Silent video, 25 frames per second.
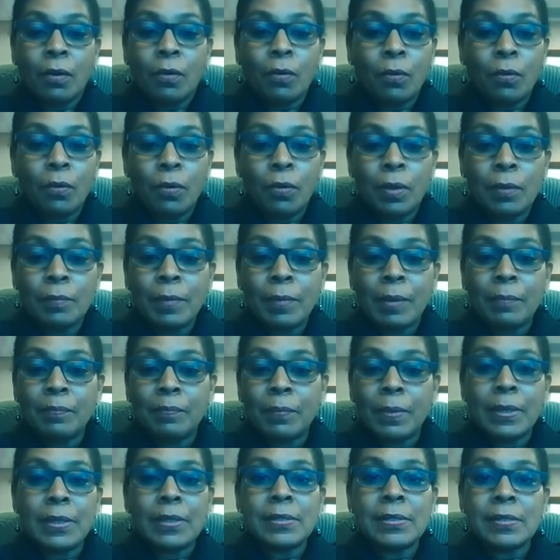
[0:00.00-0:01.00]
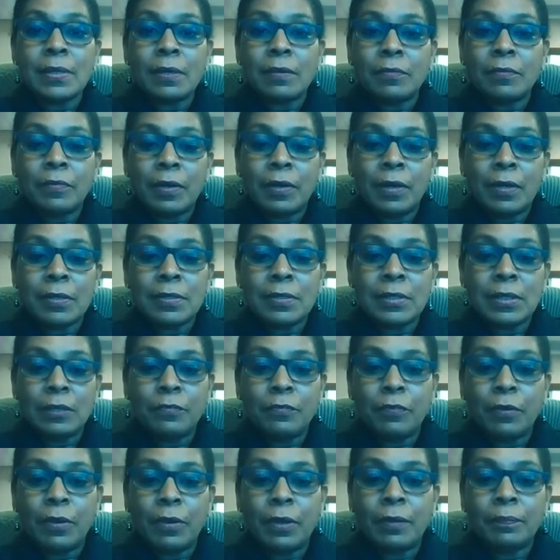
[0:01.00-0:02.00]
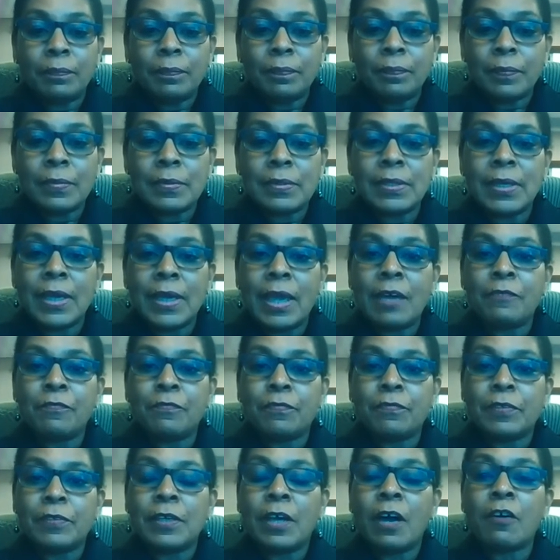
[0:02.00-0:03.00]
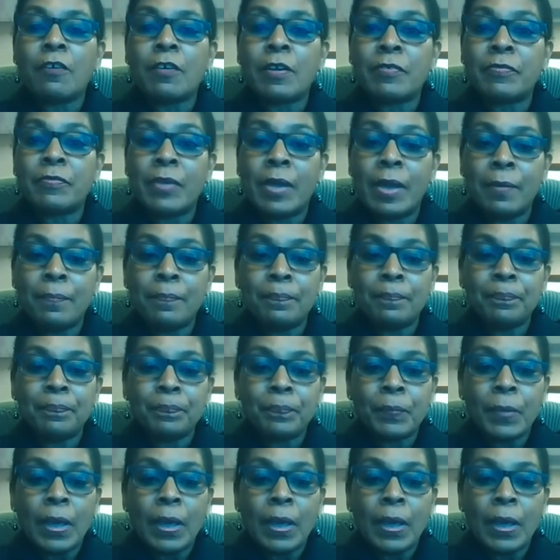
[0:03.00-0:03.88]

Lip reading: all members of CFRAM, CRFM,